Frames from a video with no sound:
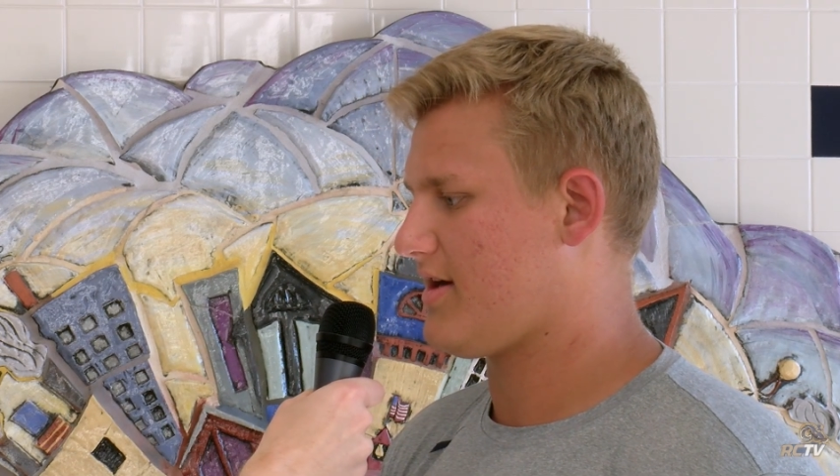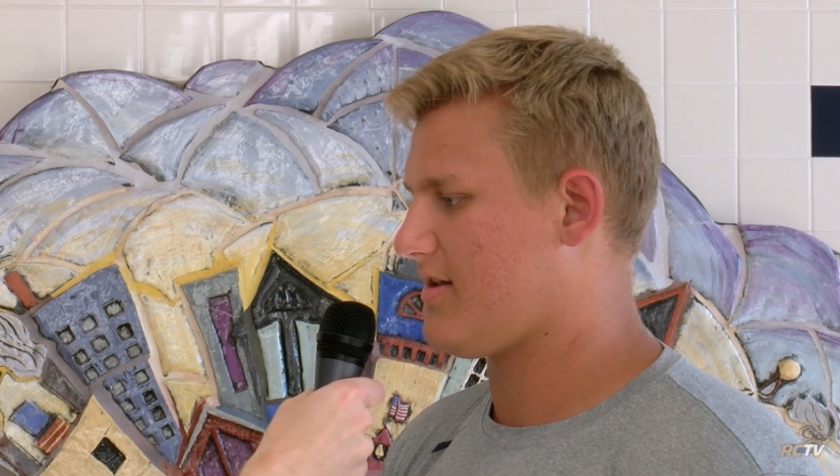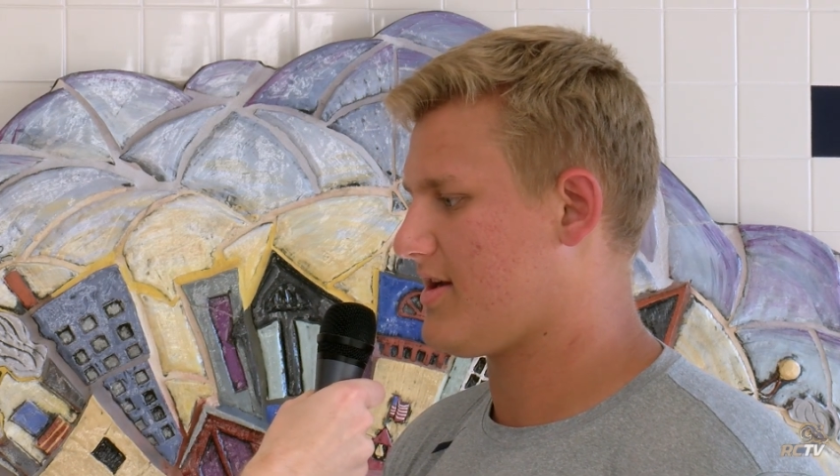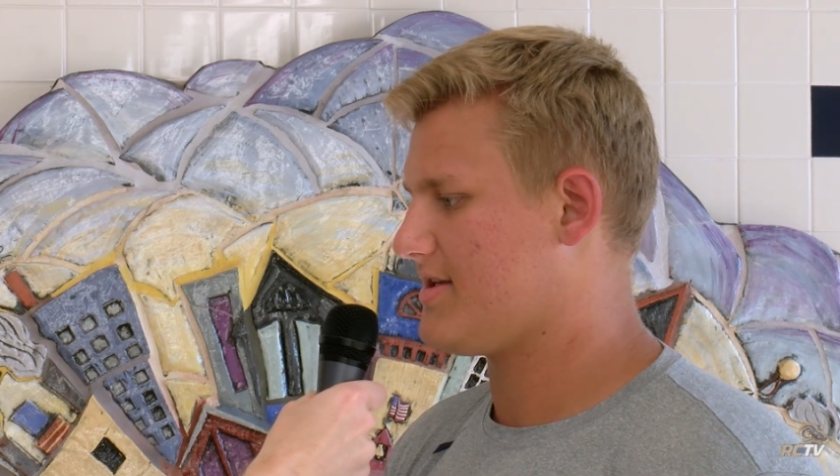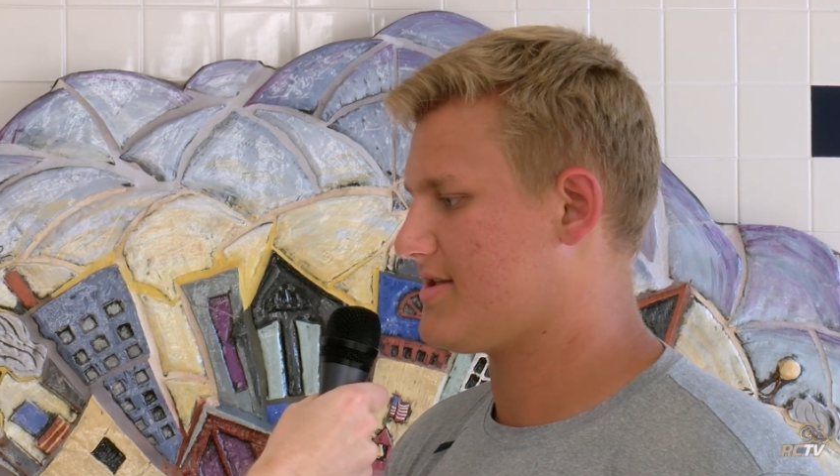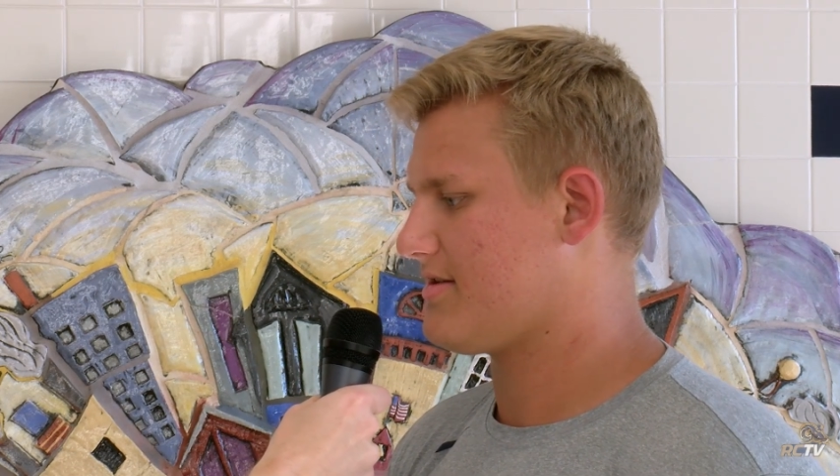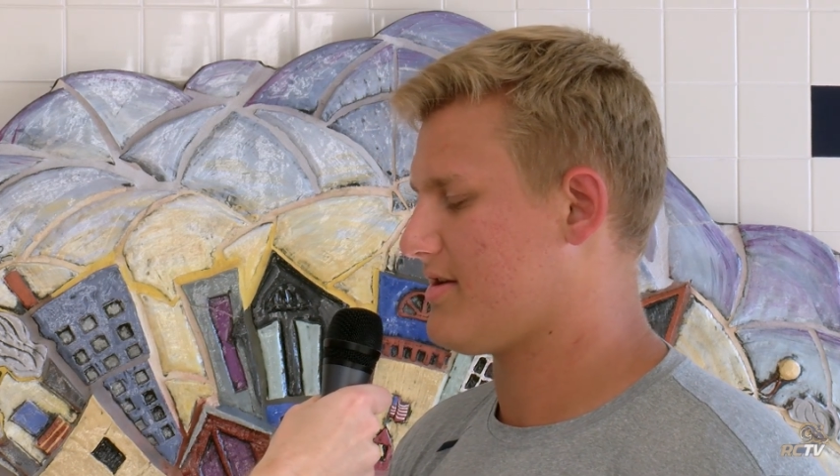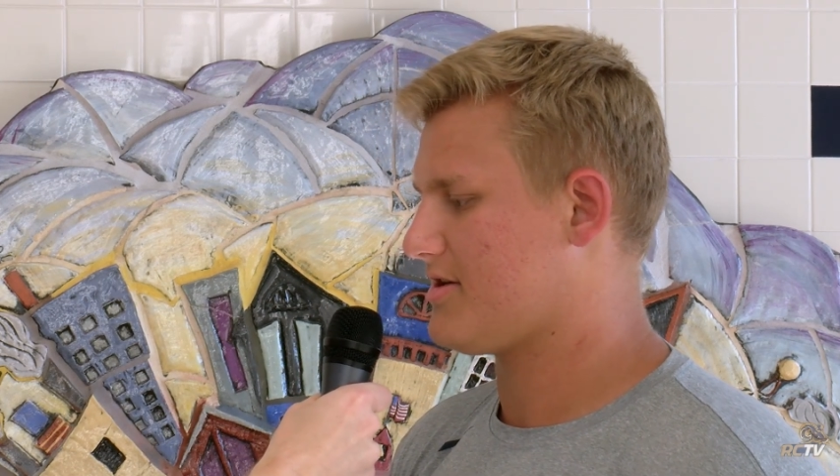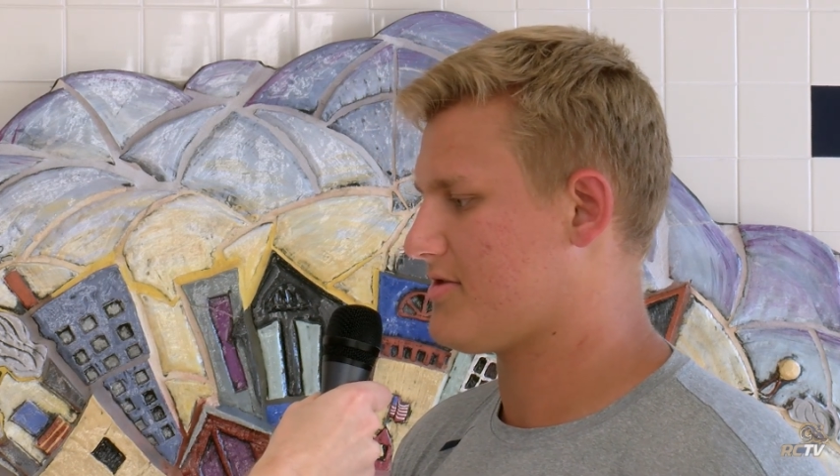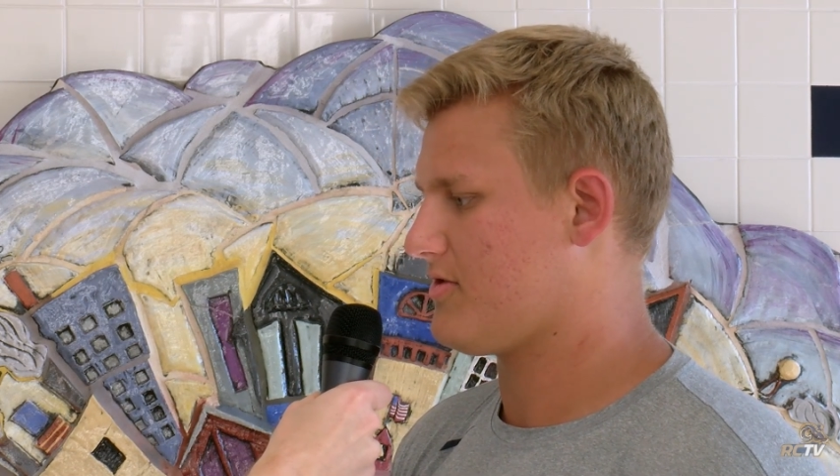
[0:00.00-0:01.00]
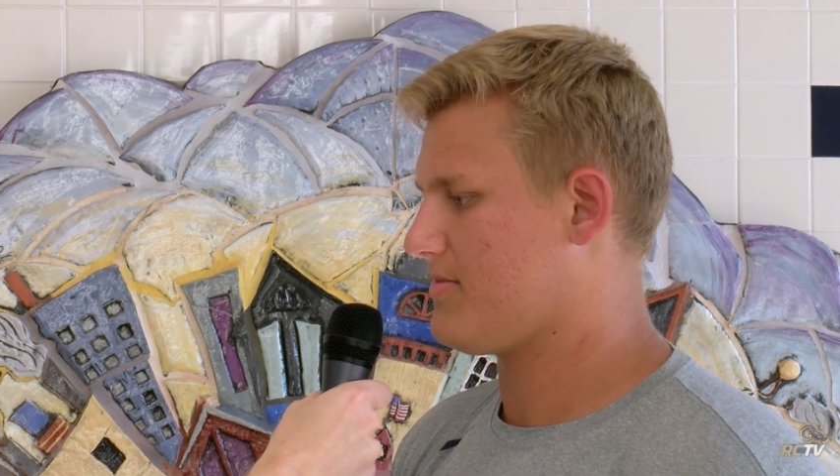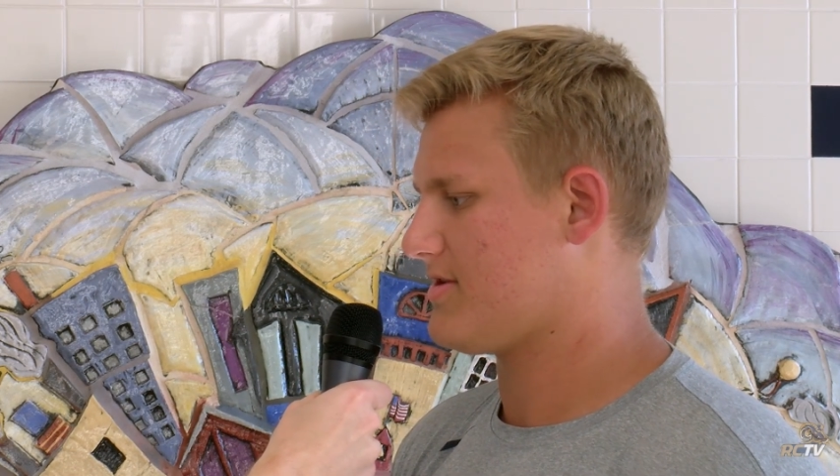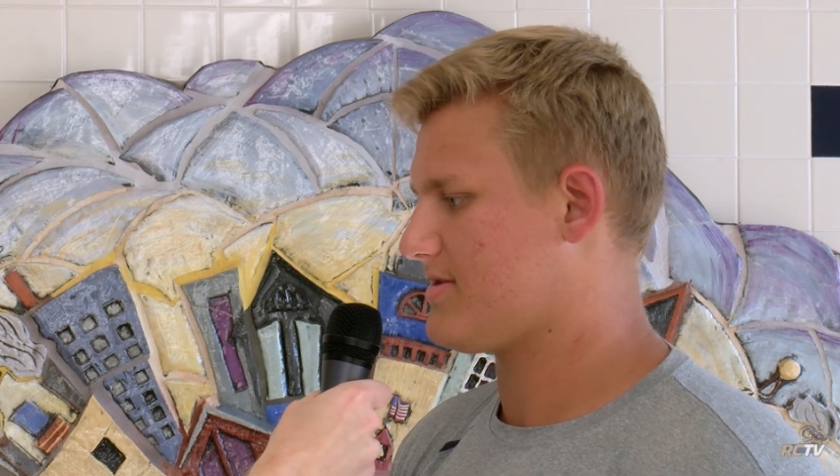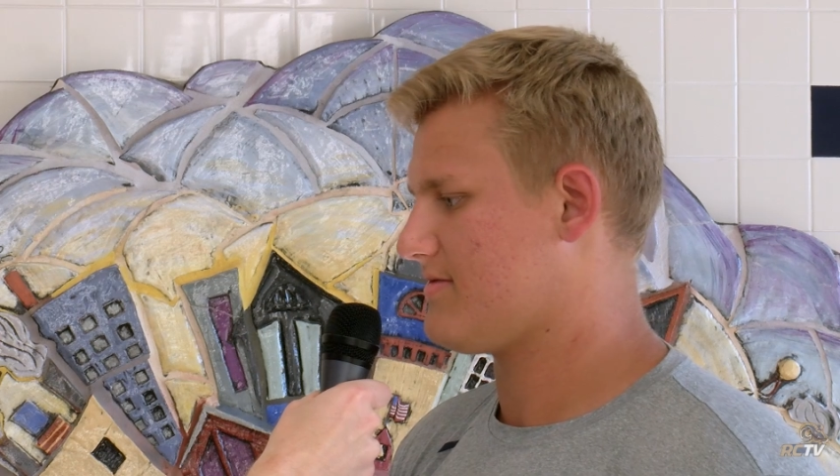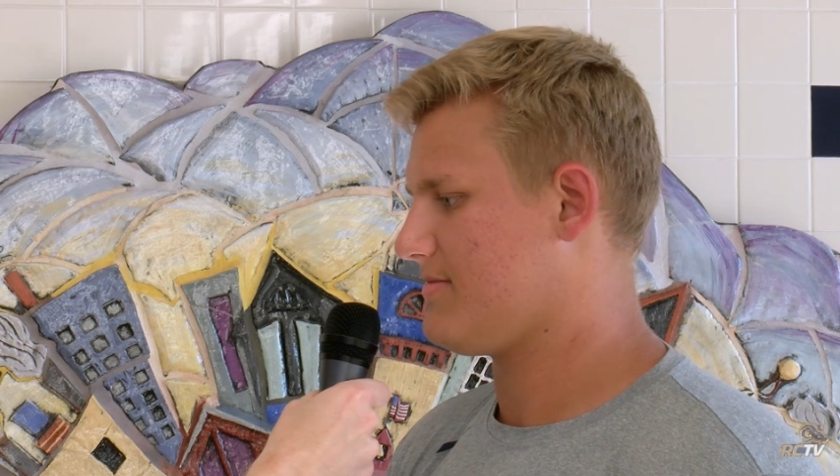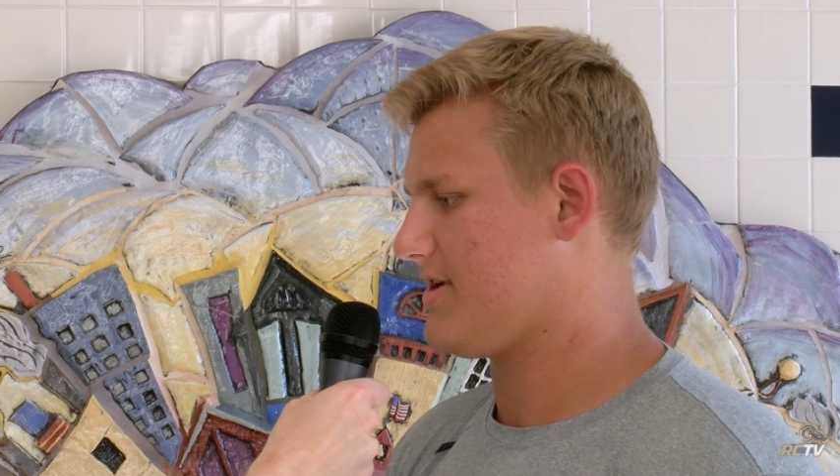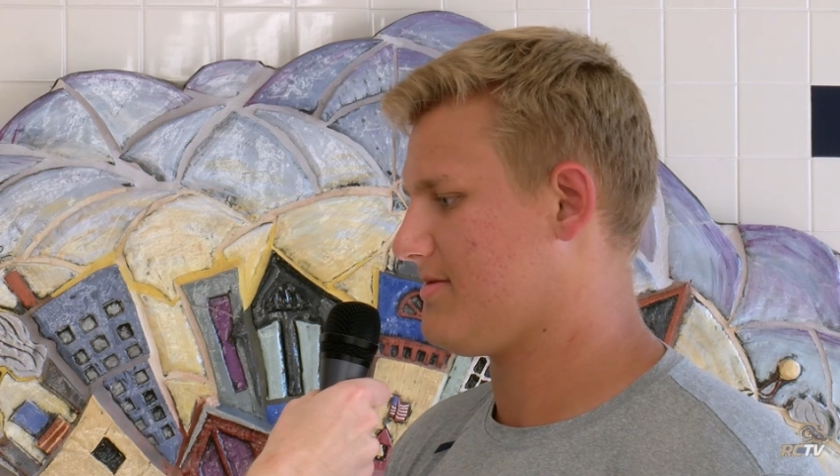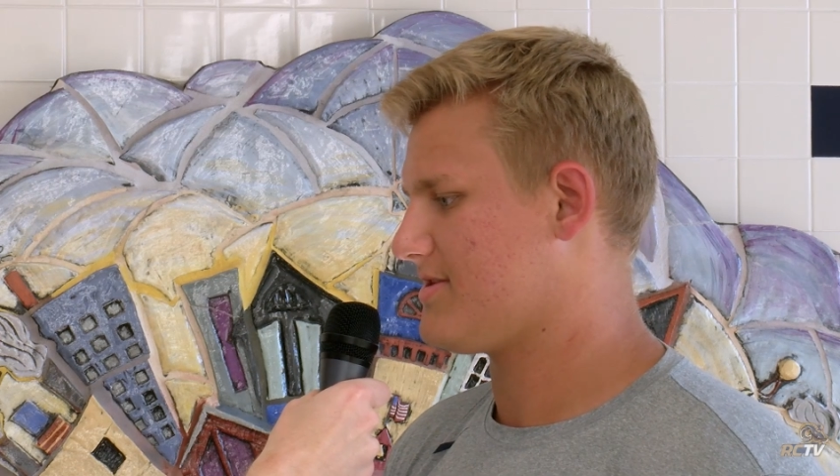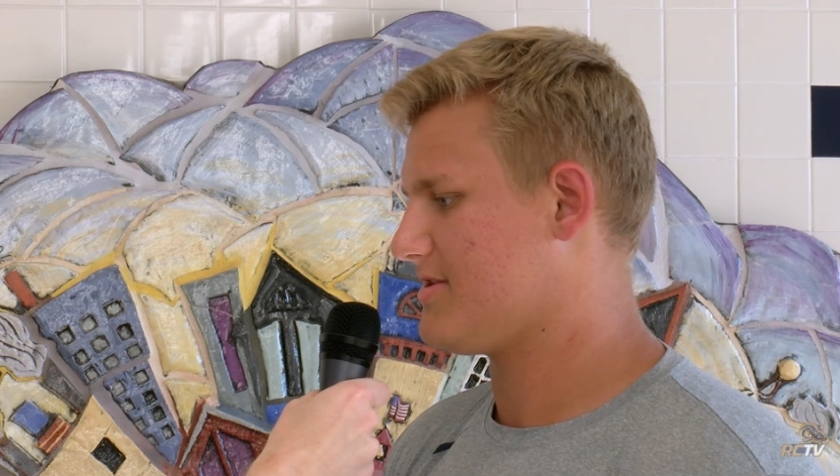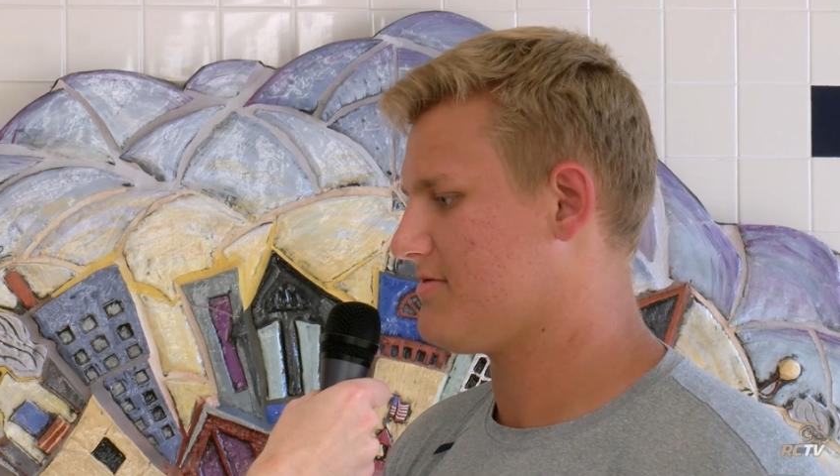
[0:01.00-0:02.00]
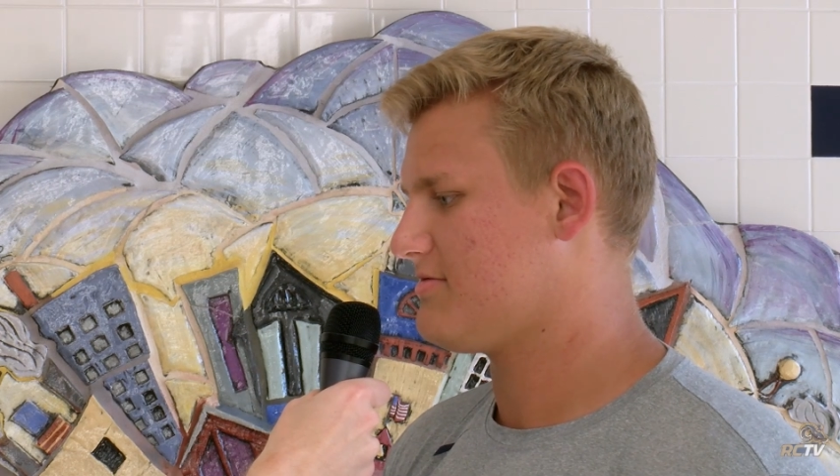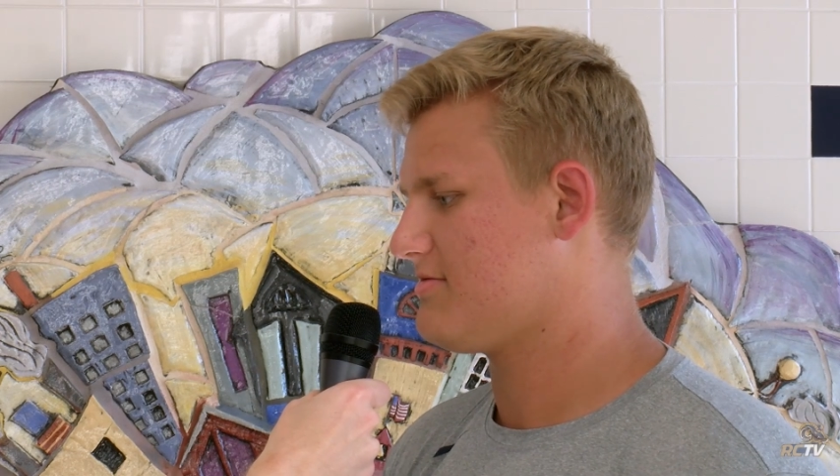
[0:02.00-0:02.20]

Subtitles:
a lot easier than a short person would be able to.